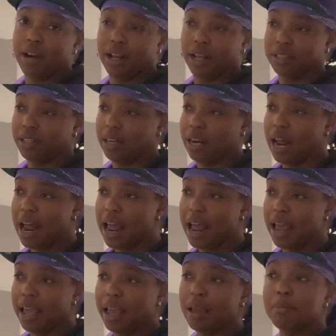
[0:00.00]
Like I said,
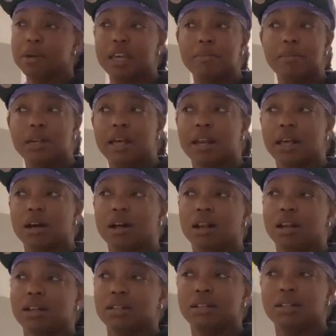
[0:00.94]
I be
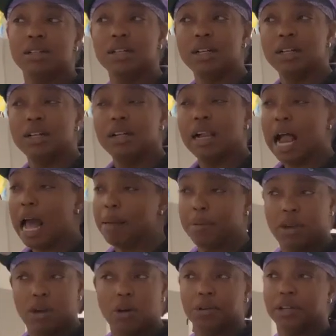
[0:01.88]
millennial. I
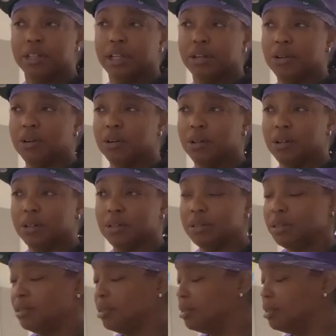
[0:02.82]
be older than Google.